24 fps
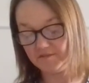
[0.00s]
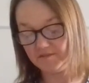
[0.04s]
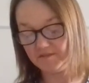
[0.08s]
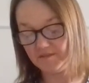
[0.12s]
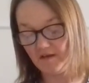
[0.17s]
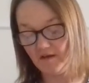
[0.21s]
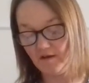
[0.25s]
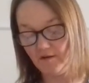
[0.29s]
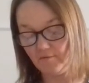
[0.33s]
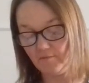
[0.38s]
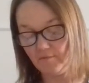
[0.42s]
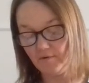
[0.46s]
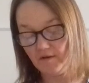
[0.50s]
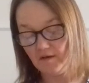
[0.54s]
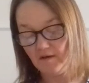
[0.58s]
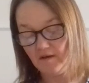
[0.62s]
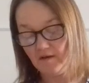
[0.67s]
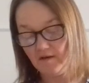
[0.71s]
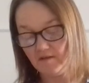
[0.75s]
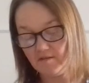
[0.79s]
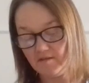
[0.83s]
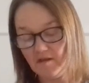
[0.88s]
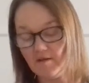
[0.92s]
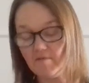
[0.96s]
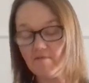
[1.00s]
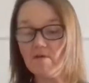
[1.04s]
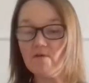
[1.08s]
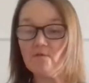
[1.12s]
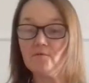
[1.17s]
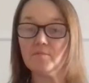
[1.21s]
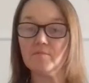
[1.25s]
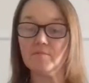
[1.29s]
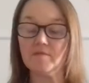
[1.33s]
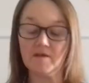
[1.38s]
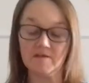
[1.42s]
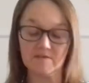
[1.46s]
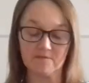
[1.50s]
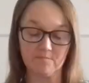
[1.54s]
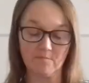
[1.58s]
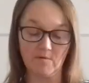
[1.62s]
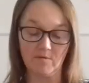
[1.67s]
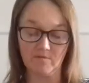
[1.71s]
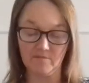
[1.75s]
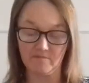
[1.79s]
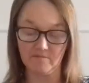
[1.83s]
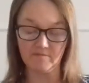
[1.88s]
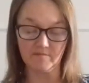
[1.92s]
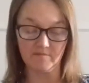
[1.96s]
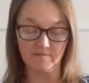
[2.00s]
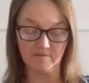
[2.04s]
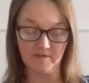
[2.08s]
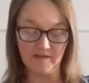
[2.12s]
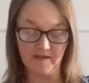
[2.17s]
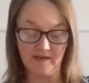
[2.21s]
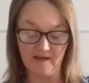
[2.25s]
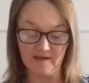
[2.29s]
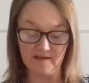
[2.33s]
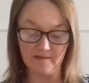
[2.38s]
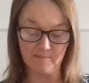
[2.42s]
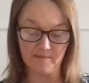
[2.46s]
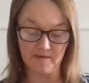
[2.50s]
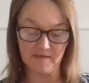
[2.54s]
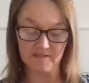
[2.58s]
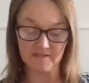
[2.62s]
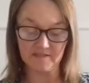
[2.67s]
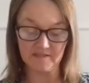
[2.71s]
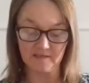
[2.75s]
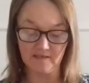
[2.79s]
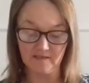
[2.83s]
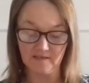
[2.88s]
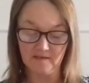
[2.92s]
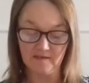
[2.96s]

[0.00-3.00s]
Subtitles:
So that's what the aim is.